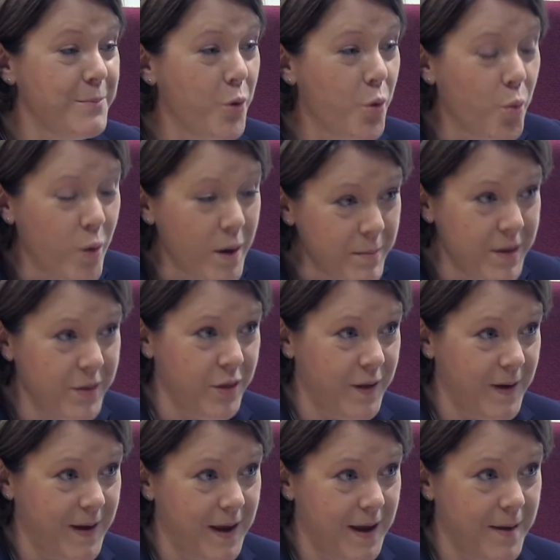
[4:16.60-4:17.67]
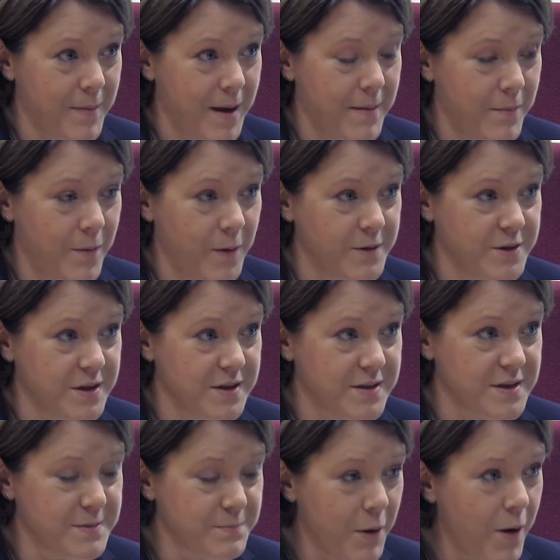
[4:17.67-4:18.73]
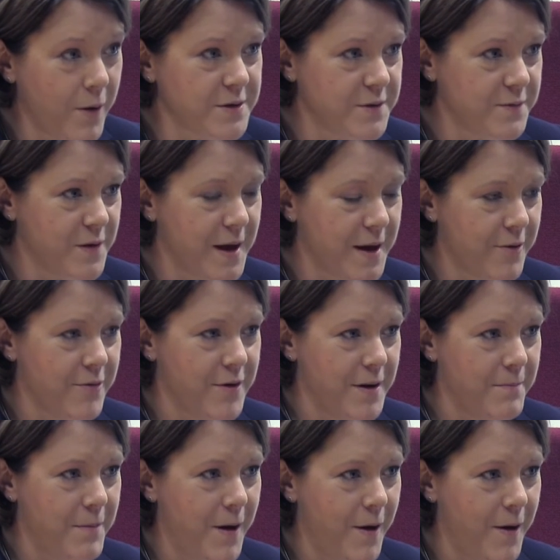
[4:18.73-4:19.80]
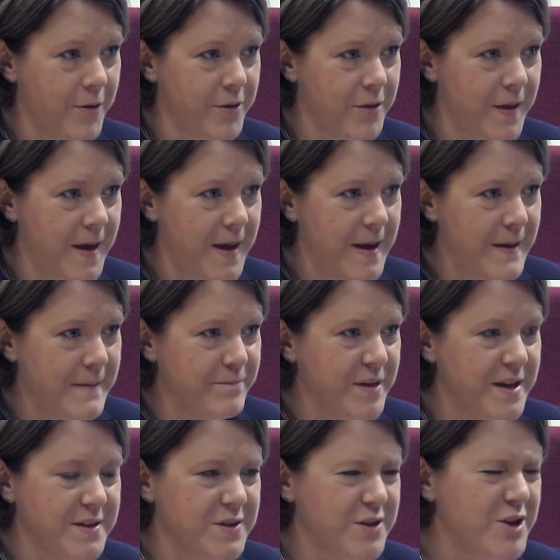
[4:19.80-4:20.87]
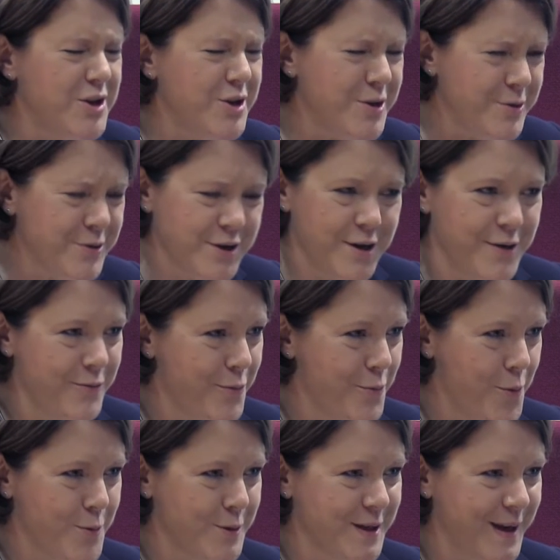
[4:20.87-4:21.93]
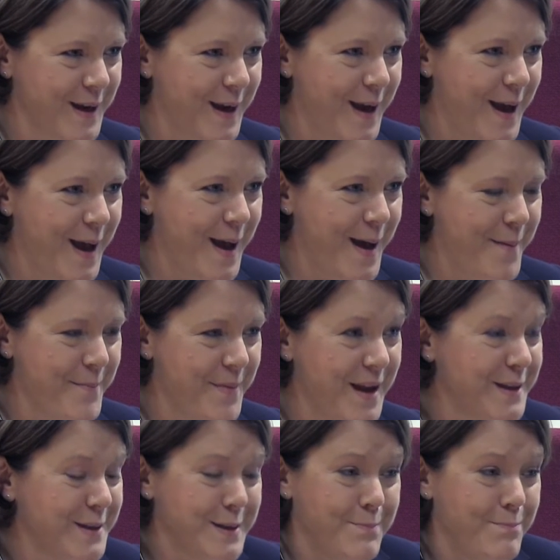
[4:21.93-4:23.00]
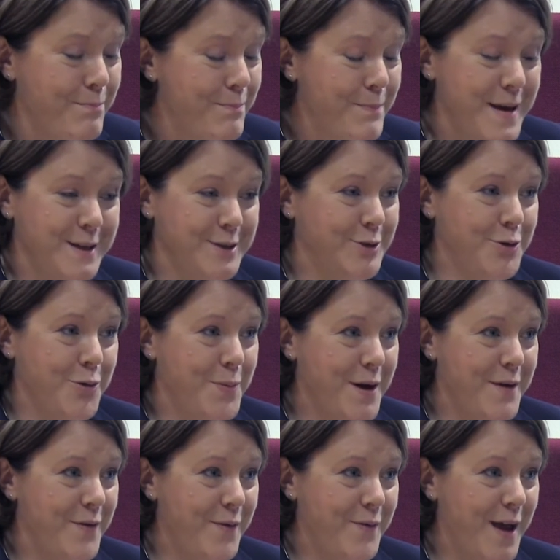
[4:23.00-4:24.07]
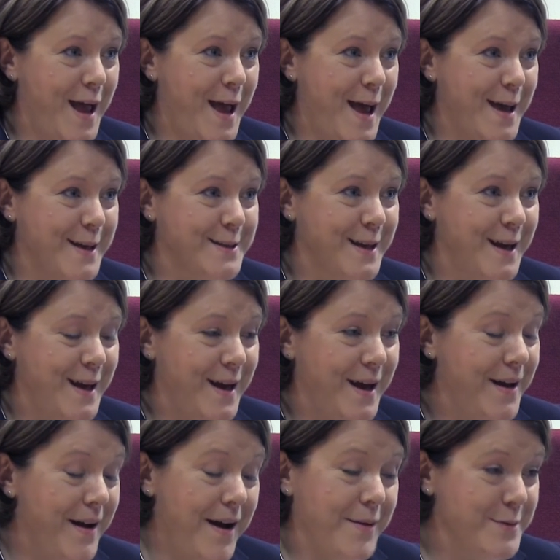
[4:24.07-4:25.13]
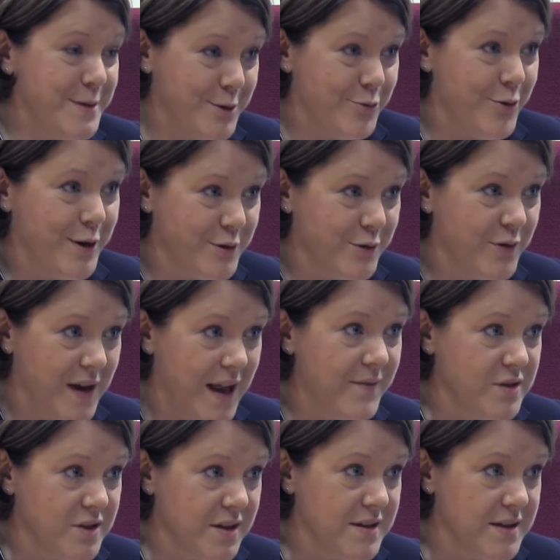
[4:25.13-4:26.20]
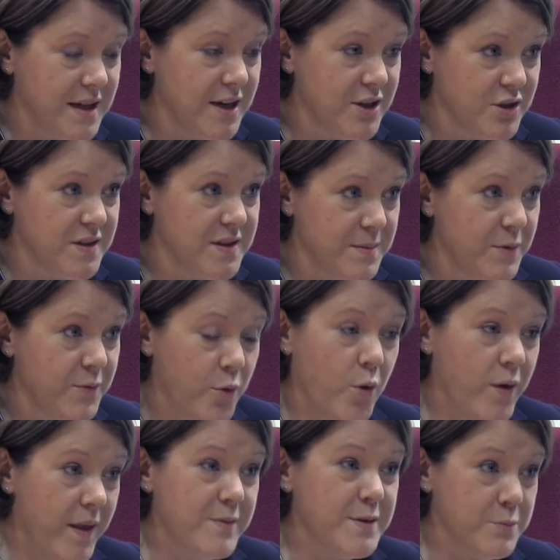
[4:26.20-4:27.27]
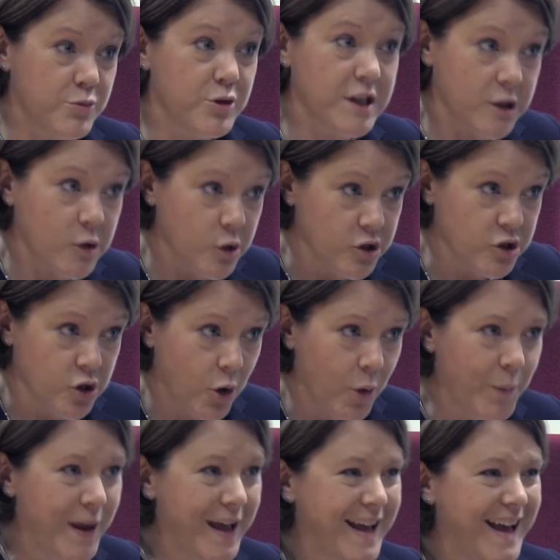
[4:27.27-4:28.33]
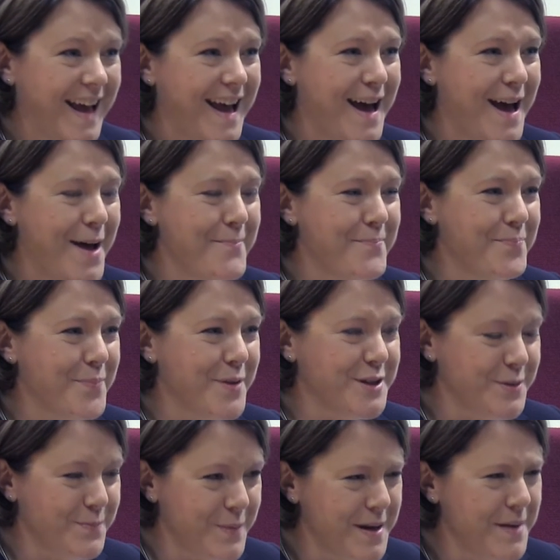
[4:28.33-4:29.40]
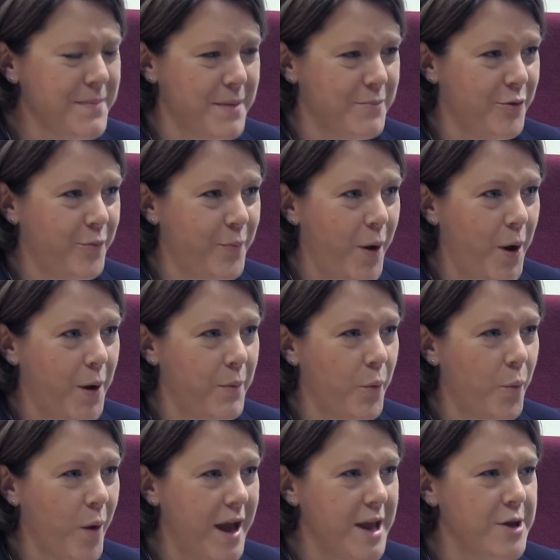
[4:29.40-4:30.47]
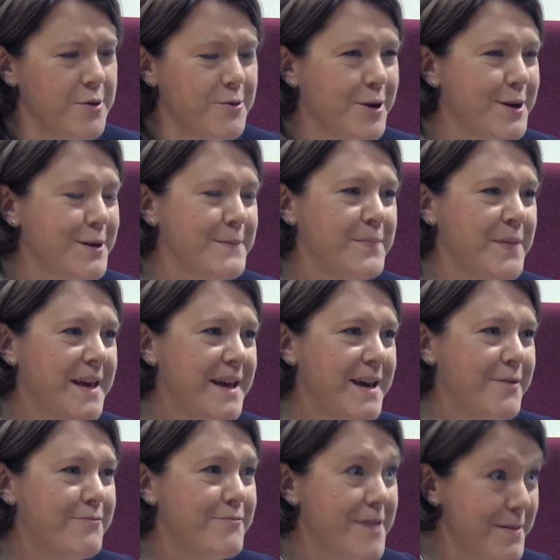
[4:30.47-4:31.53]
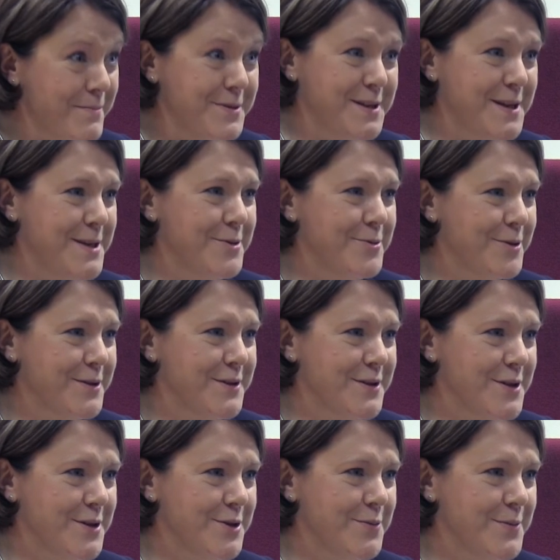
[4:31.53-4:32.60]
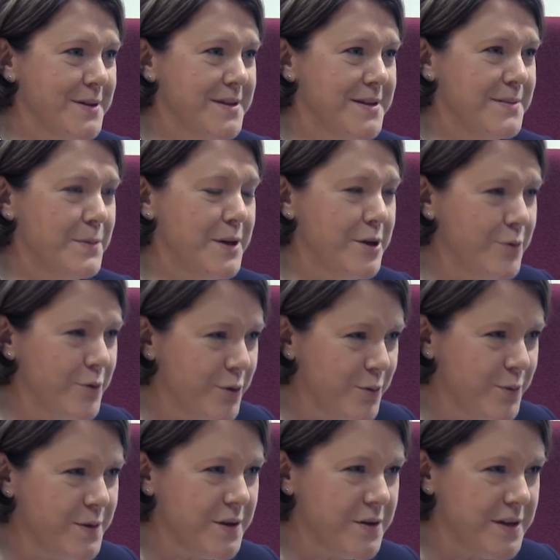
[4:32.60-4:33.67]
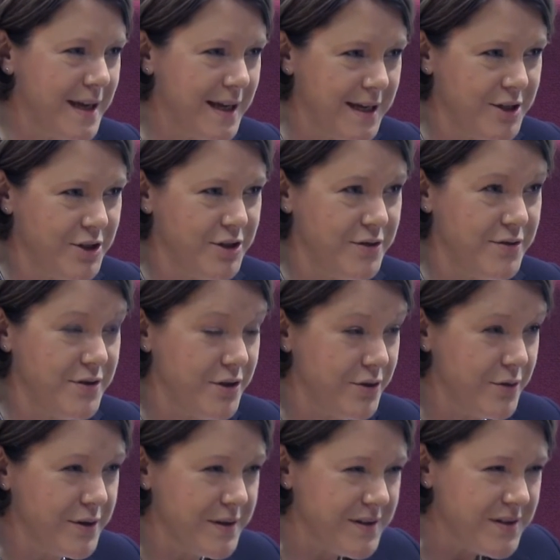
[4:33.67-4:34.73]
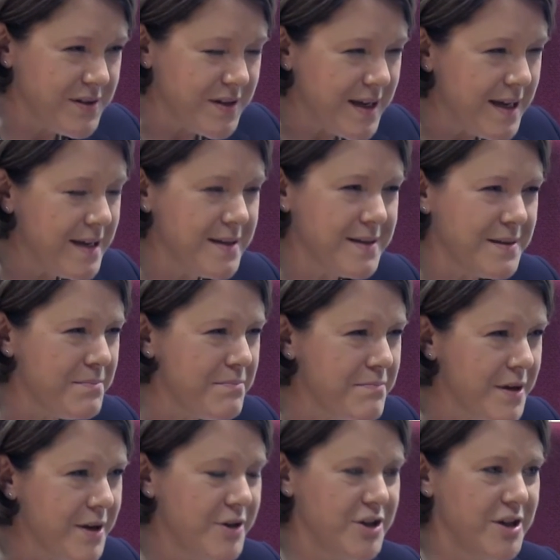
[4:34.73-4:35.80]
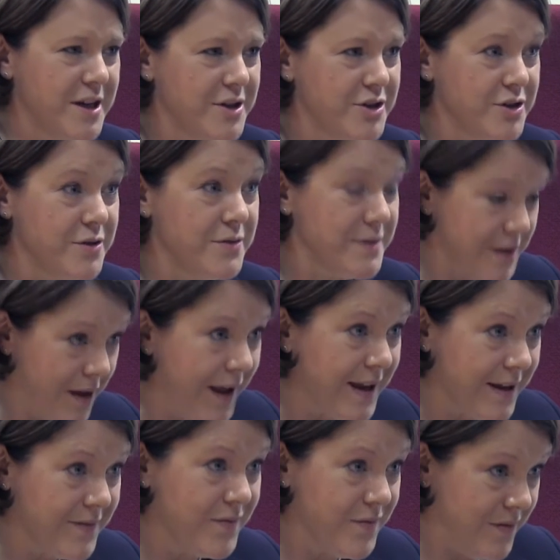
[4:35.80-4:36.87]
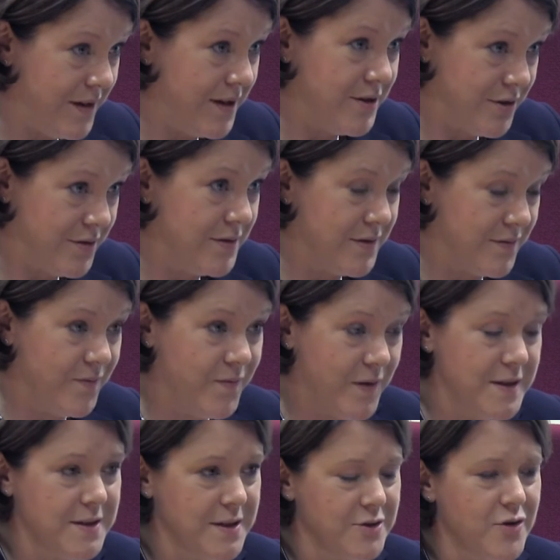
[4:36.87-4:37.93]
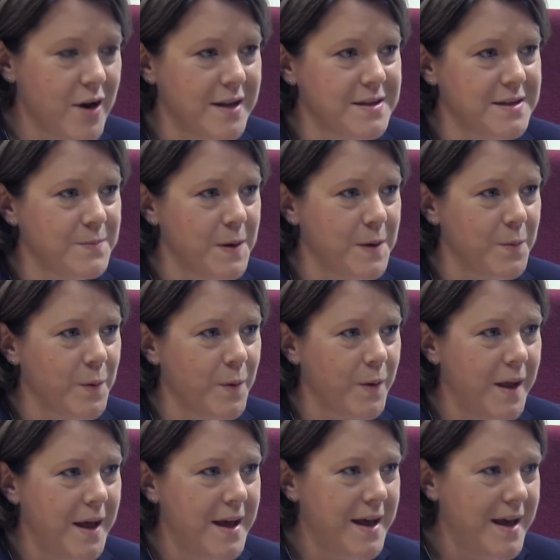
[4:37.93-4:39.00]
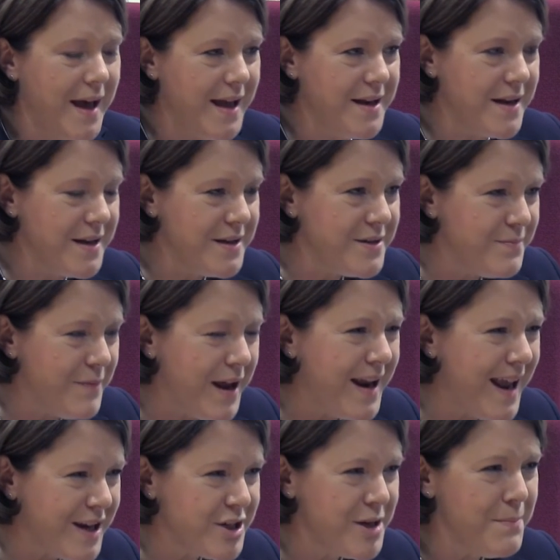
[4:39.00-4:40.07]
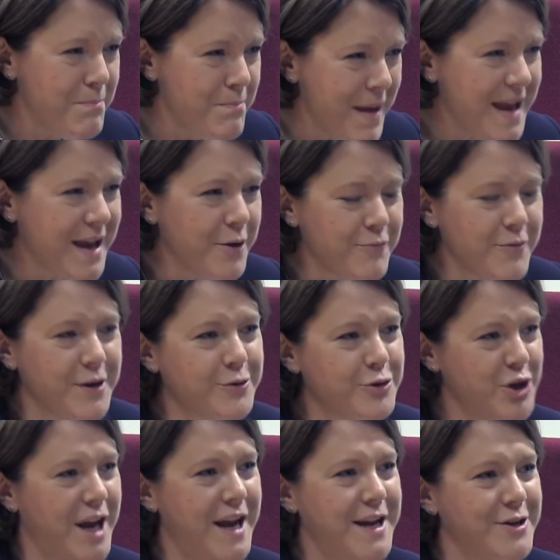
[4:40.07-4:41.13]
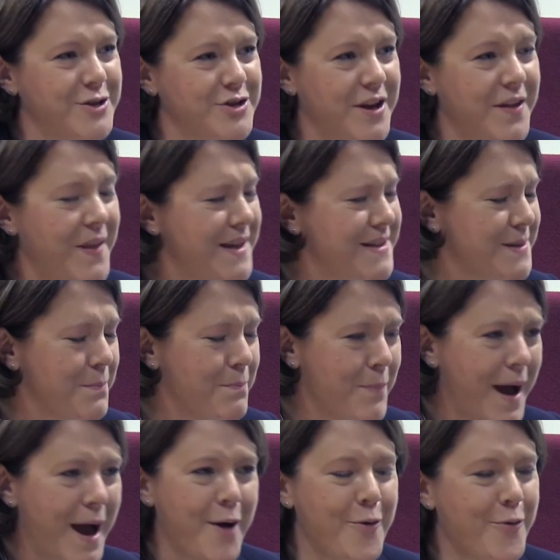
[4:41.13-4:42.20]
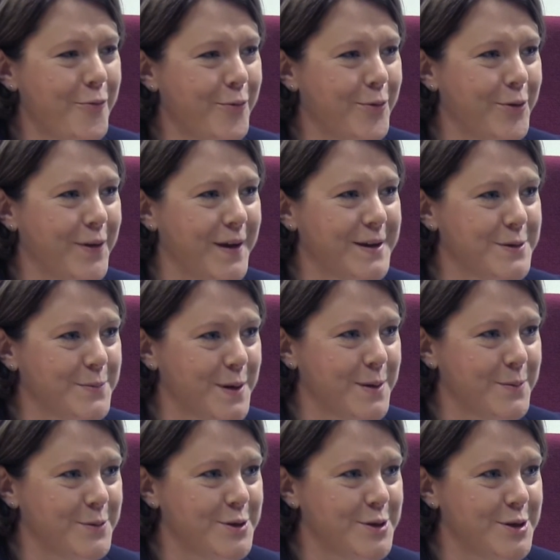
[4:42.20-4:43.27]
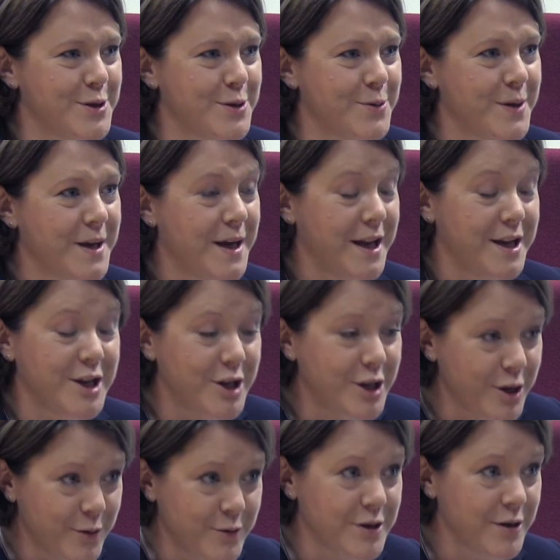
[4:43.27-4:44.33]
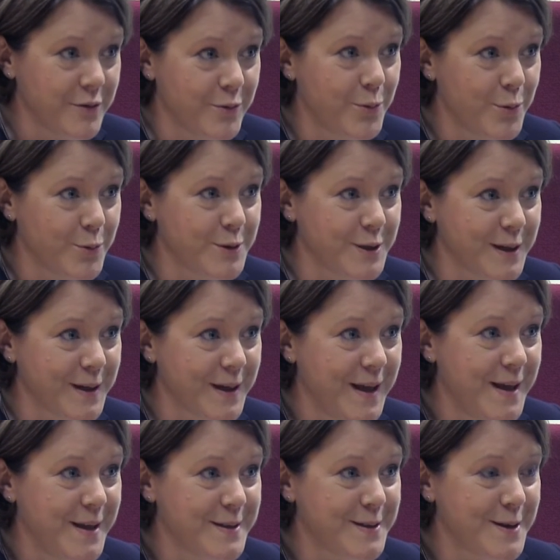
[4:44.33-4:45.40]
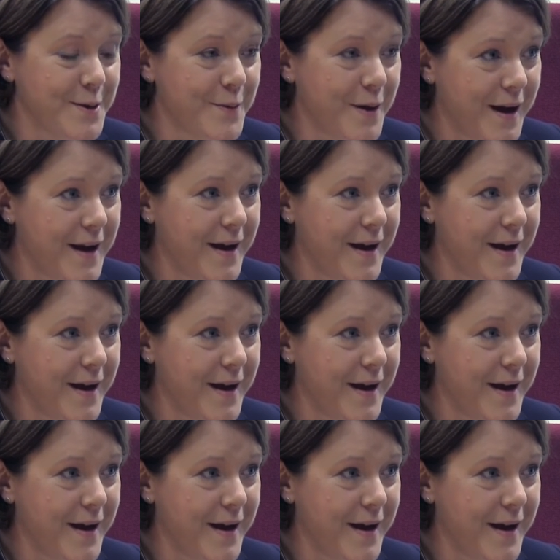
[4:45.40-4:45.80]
more women thinking about politics as part of their career path. It's hugely rewarding. It's the best job I've ever had. I was a director of an advertising agency before, and that was a pretty good job. But to be a member of parliament, where you can represent your constituents, but you can also take issues you can see as emerging issues, like the issues facing trans people, and actually make a real change. And that's a powerful thing to be able to do, and hugely rewarding. So